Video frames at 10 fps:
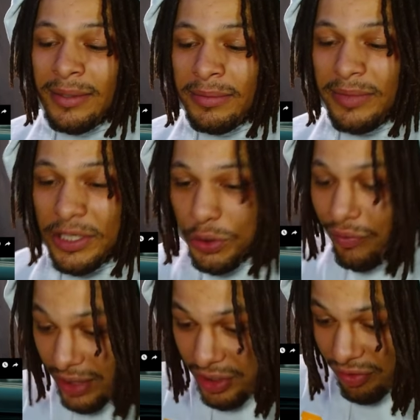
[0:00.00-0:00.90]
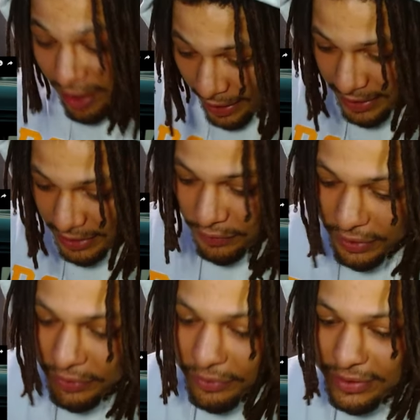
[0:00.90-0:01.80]
Because you really grinding, you
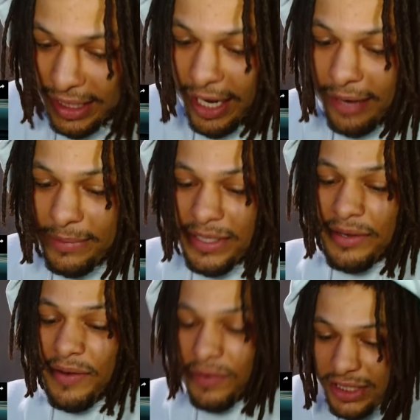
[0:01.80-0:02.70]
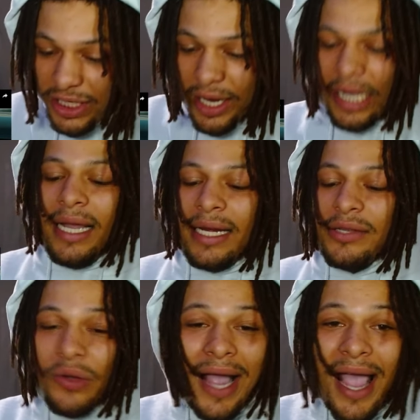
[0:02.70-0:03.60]
really on time, you know what I'm saying? You're really trying to get it. You're
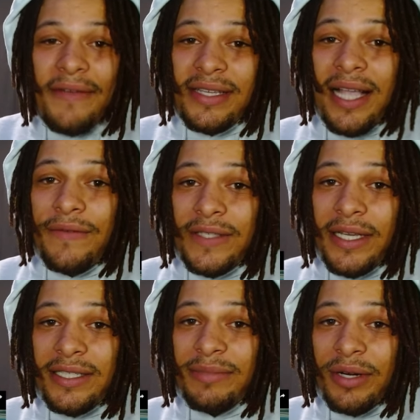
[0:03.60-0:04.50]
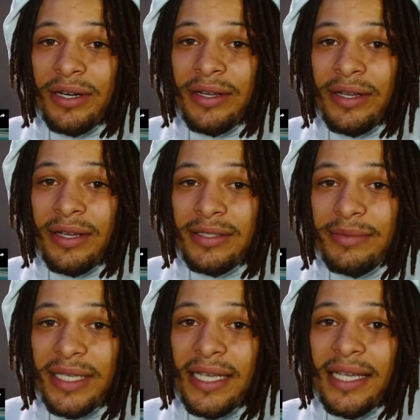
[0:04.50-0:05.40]
going to have these conversations, bro. You know what I'm
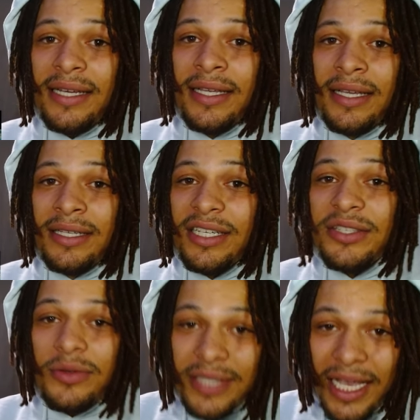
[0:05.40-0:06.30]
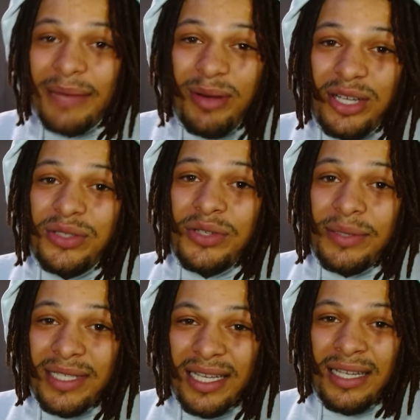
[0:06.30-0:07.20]
saying? Just don't take it personal, you know
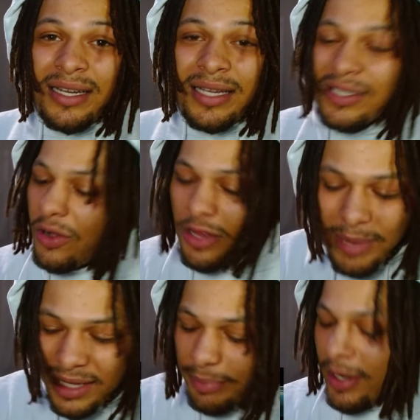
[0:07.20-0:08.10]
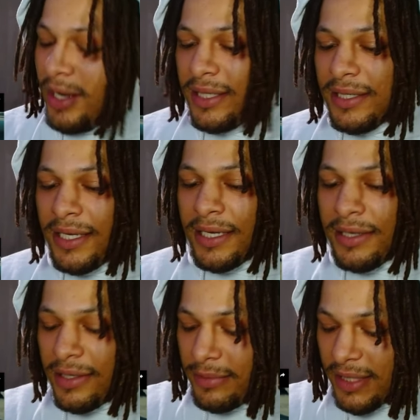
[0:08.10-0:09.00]
what I'm saying? It's all about the process, gang. You know
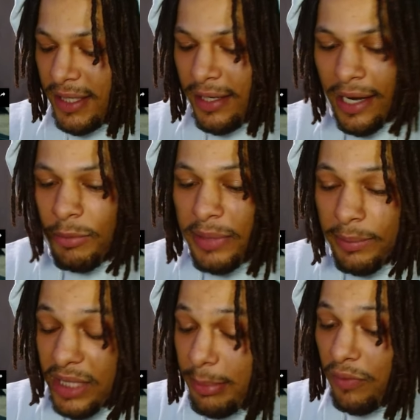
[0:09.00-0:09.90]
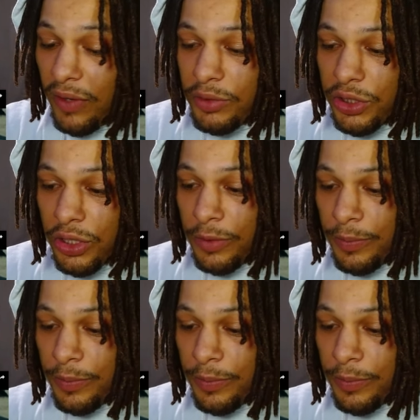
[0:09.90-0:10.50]
what I'm saying? I'm going to be, I'm going to keep it real with y'all.